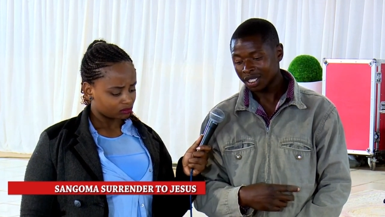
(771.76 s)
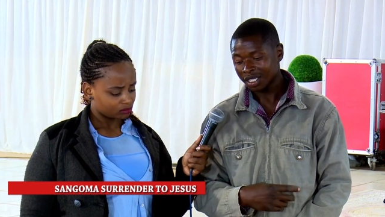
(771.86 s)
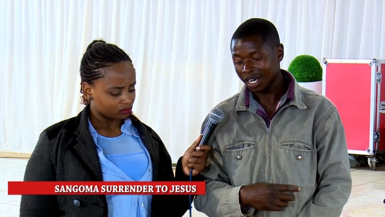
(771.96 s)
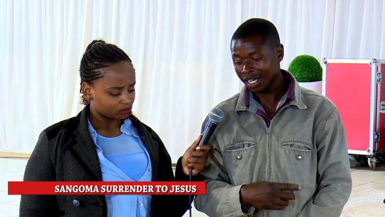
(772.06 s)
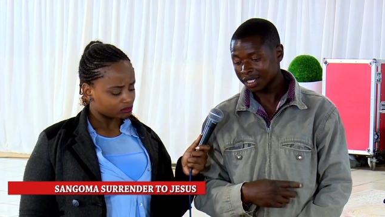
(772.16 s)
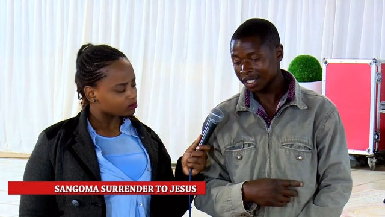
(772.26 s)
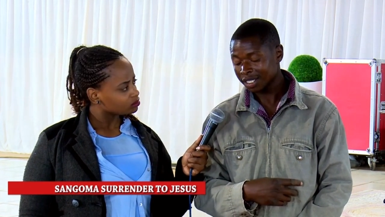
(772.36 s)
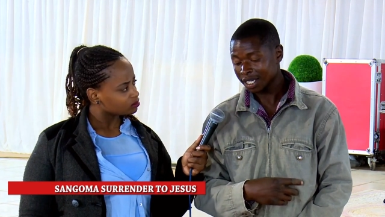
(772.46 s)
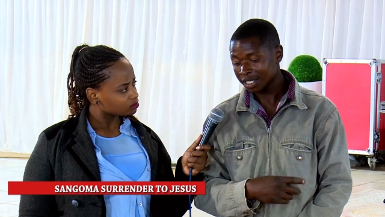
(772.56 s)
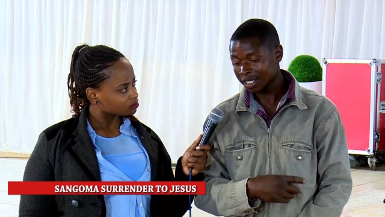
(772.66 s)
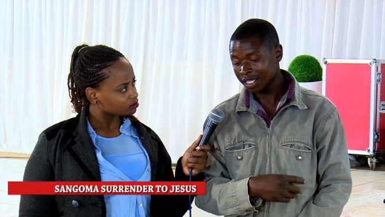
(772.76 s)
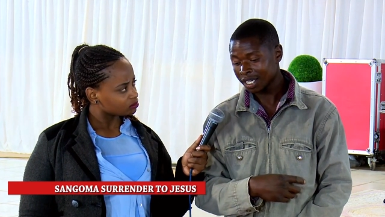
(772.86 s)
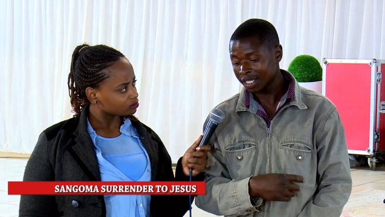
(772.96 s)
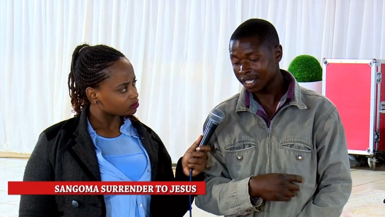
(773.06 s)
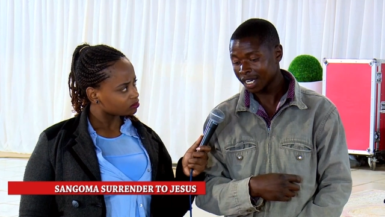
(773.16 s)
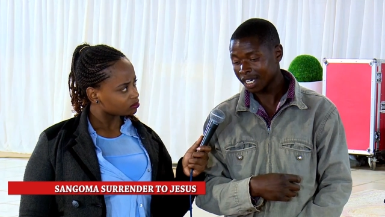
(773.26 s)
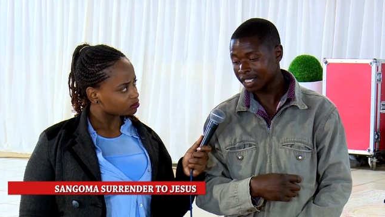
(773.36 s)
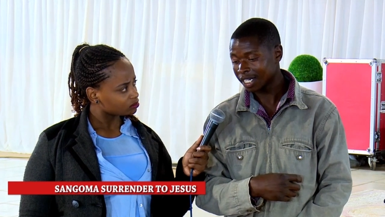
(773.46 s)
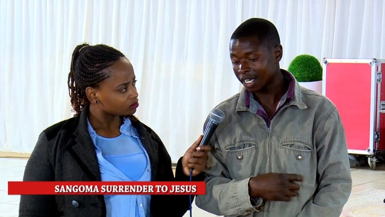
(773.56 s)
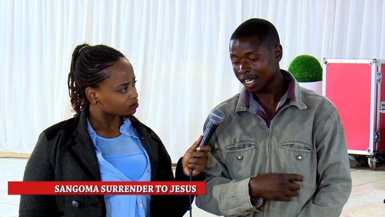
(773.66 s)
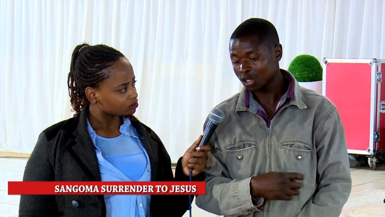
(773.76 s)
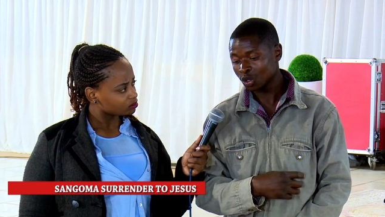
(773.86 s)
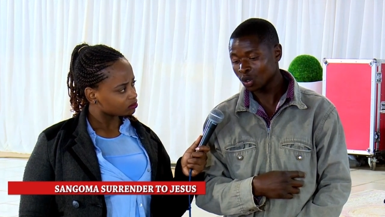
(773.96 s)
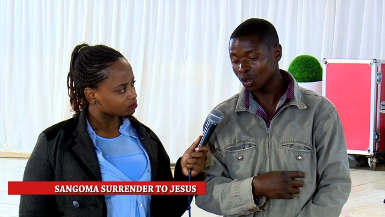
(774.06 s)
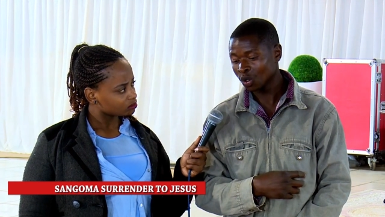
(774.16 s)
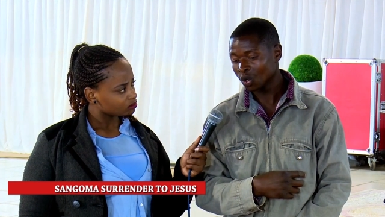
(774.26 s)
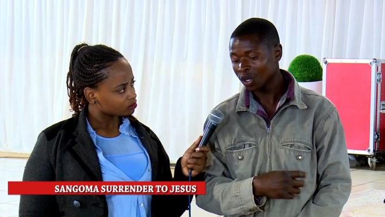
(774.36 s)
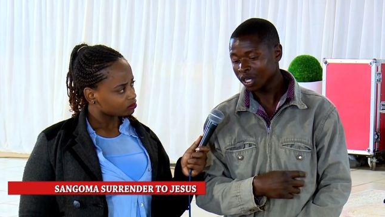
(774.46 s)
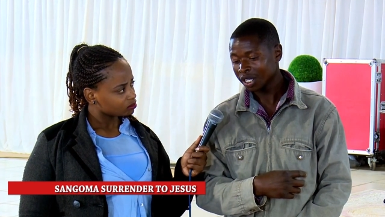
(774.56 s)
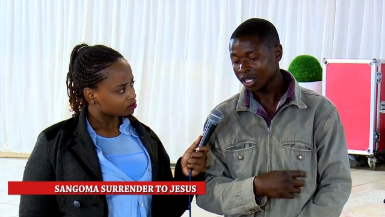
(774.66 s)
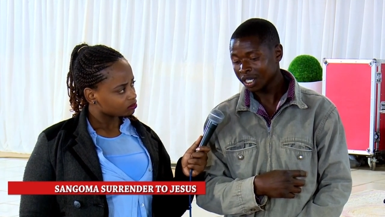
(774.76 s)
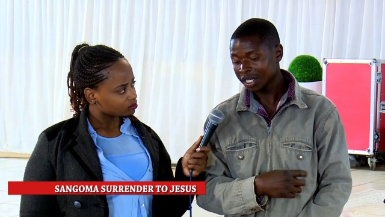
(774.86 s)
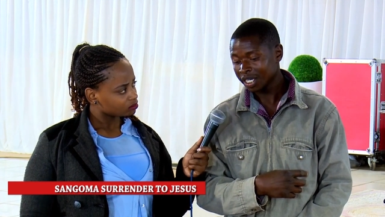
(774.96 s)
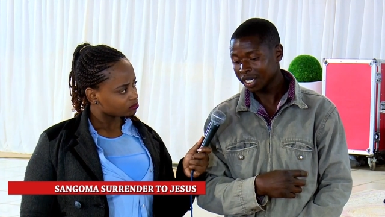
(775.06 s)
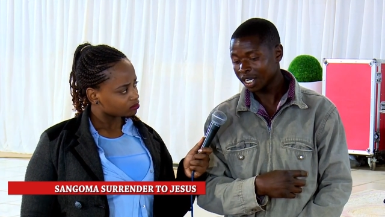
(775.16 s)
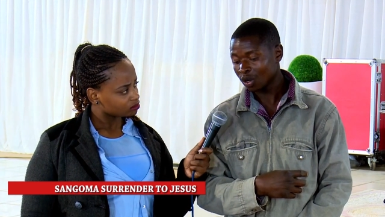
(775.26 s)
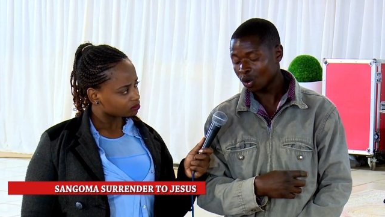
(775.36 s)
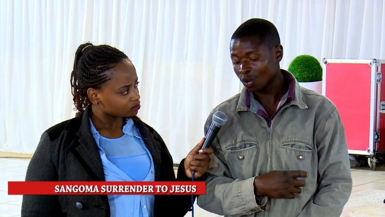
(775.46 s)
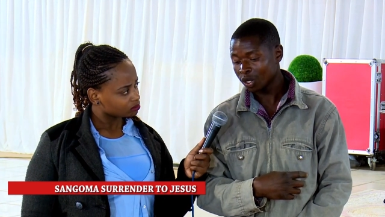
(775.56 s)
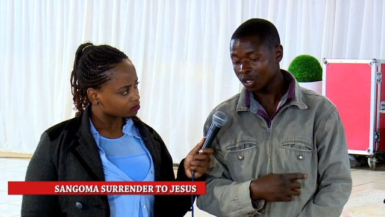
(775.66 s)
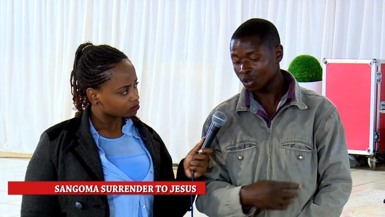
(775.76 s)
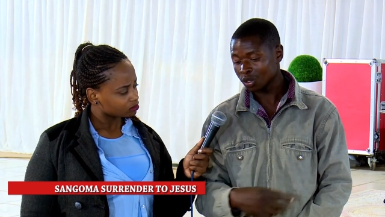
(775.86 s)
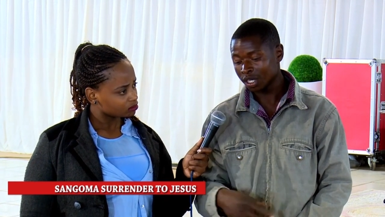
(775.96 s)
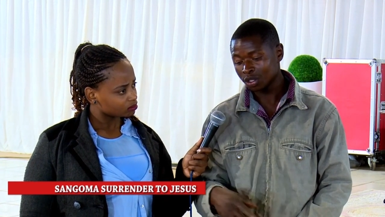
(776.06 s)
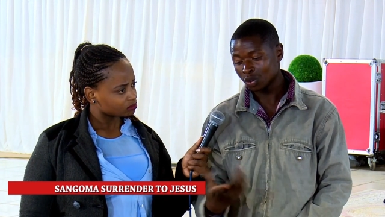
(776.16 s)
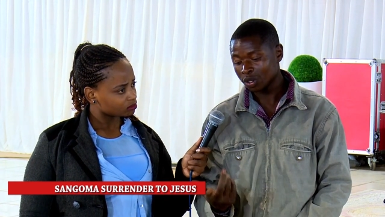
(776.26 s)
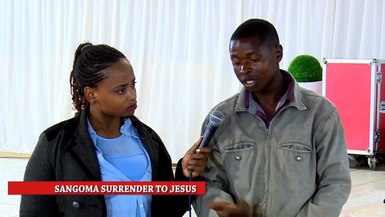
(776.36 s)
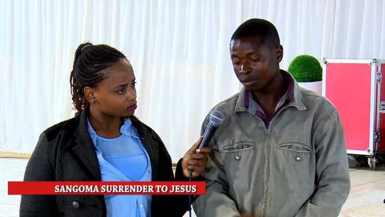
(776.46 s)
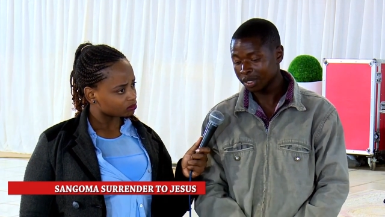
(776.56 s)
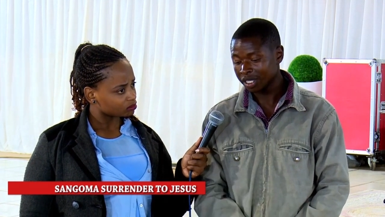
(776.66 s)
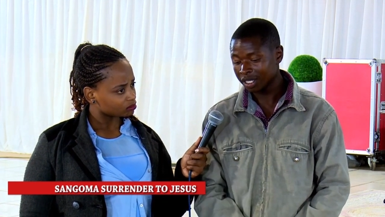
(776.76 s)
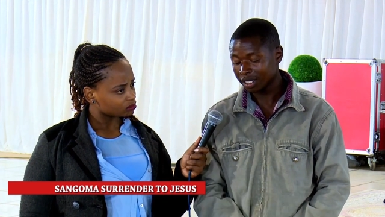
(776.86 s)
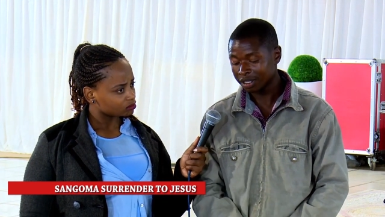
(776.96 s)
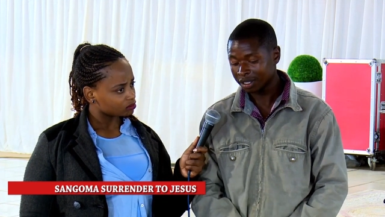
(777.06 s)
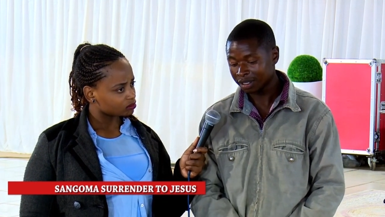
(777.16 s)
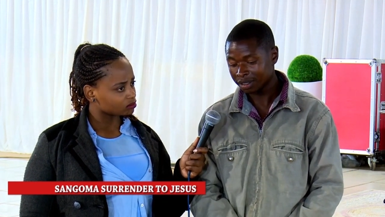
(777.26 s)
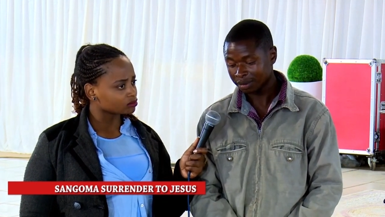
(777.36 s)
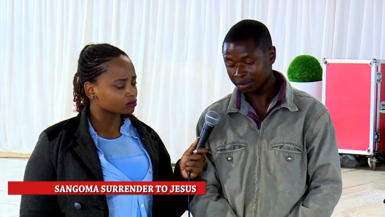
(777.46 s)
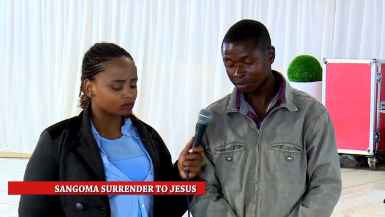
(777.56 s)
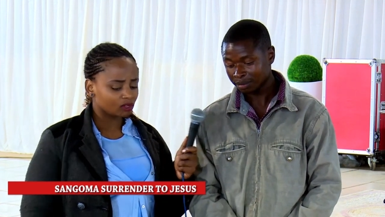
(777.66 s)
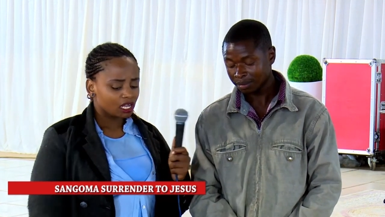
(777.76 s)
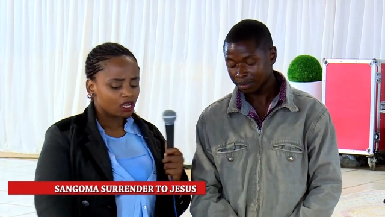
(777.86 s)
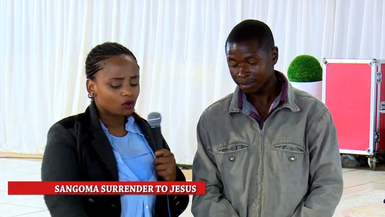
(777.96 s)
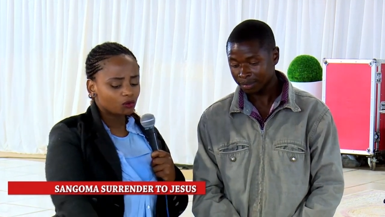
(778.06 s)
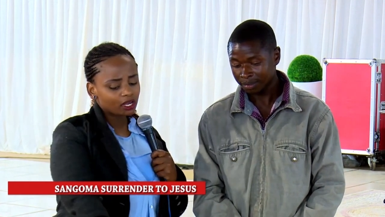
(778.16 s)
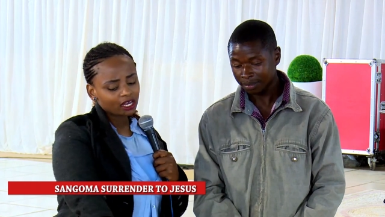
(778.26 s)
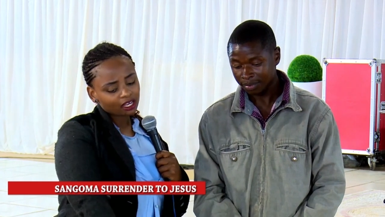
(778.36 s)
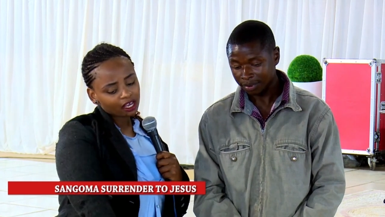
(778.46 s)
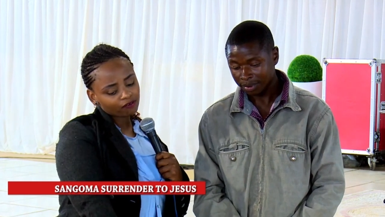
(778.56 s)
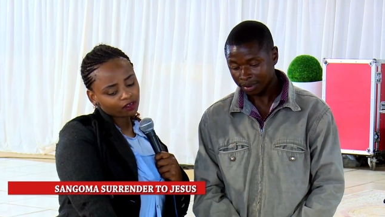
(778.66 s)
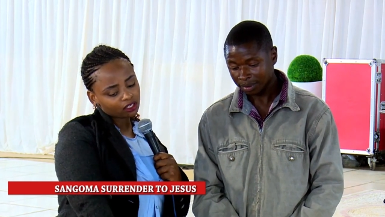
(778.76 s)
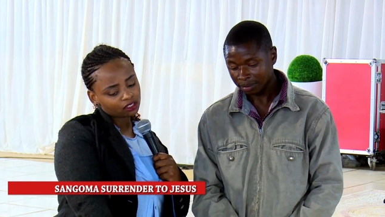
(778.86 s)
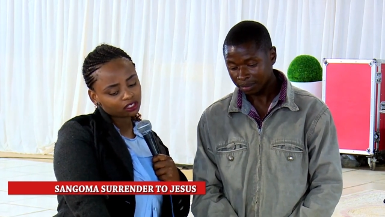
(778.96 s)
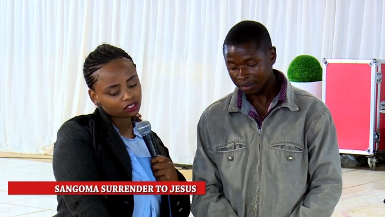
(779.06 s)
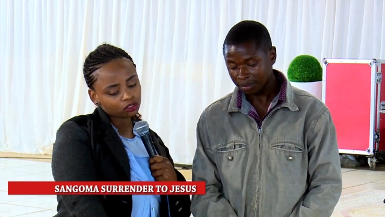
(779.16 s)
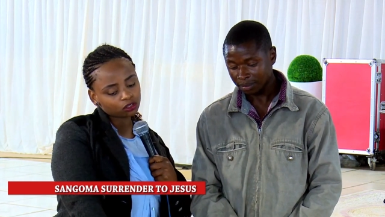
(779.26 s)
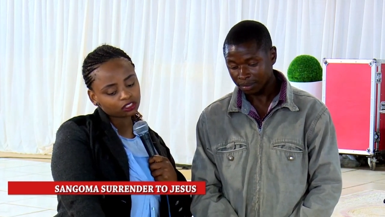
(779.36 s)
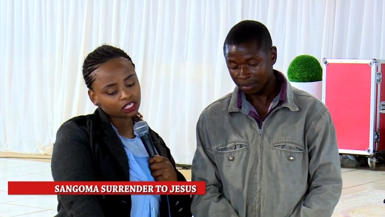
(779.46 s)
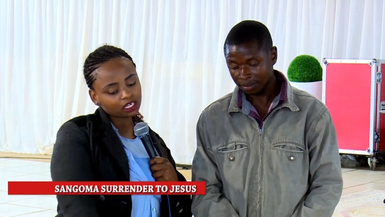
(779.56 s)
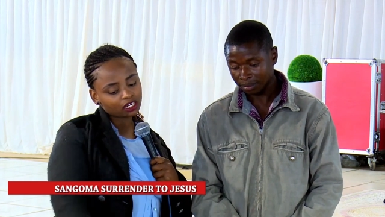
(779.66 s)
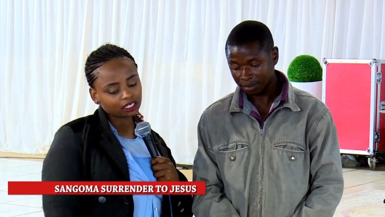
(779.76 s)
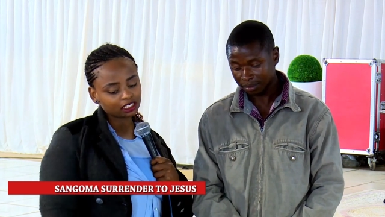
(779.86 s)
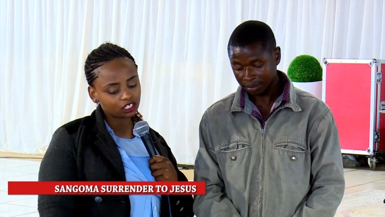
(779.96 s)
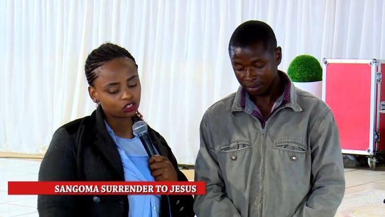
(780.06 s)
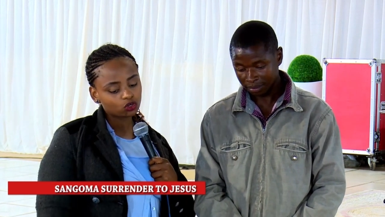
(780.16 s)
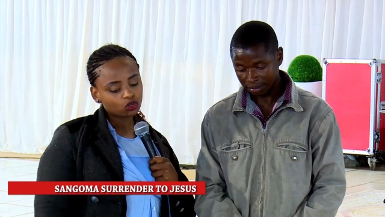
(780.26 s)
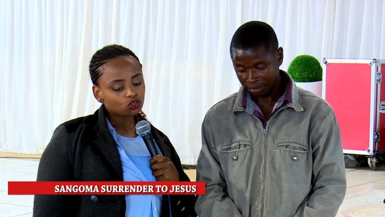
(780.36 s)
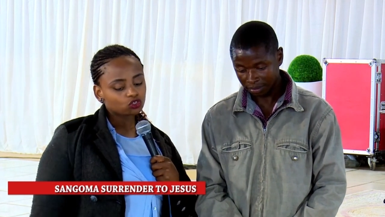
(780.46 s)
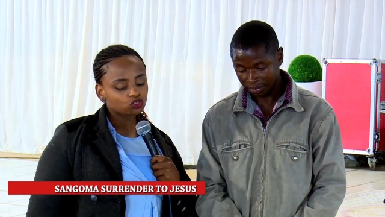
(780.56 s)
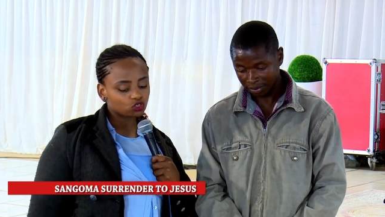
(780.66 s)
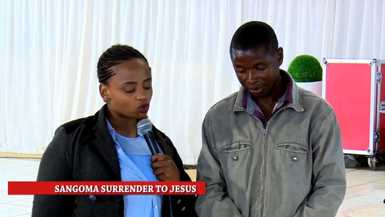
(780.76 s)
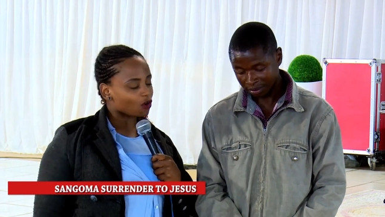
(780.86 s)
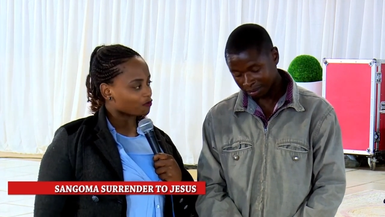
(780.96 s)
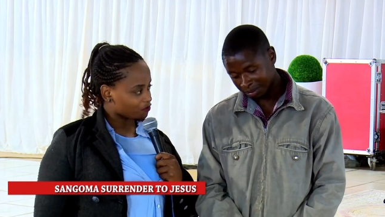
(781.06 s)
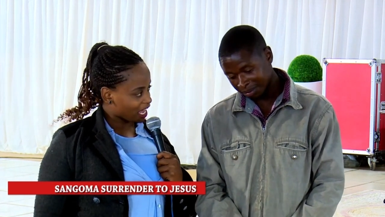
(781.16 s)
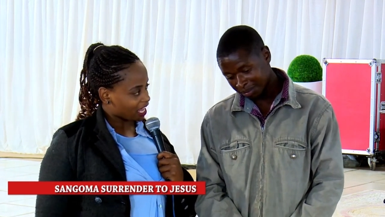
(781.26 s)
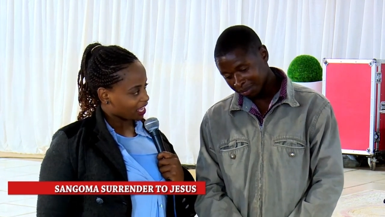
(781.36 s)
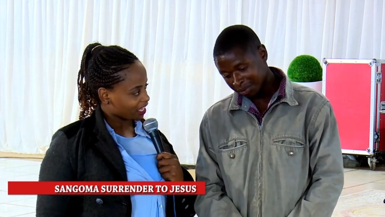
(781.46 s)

Speaker 1: the ancestors and then they can direct you in a wrong way so that you can be killed. Mm
Speaker 2: -hmm. We are having this container written Nzova